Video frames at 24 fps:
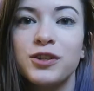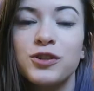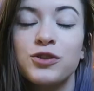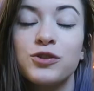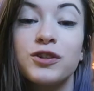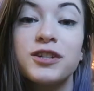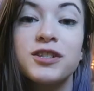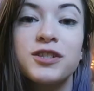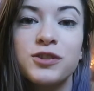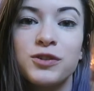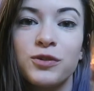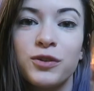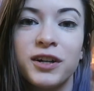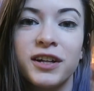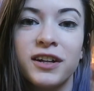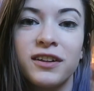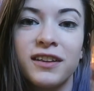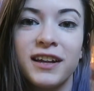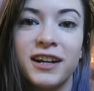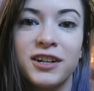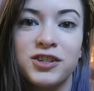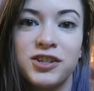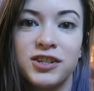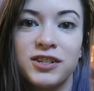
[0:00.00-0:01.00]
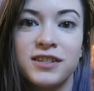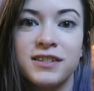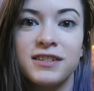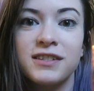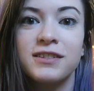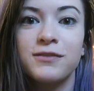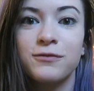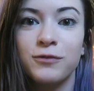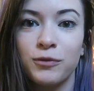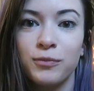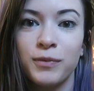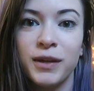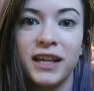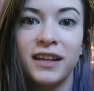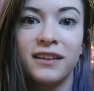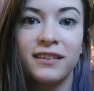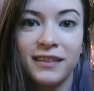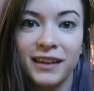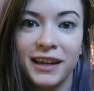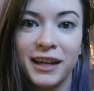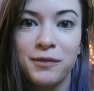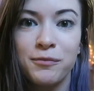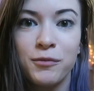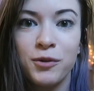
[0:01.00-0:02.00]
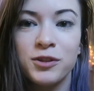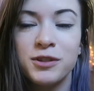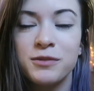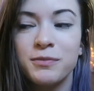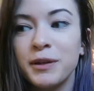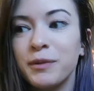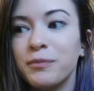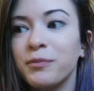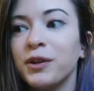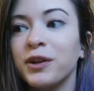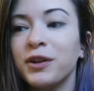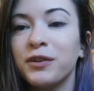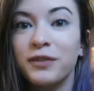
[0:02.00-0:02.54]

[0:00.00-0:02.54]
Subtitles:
Short story collections for me, like most people,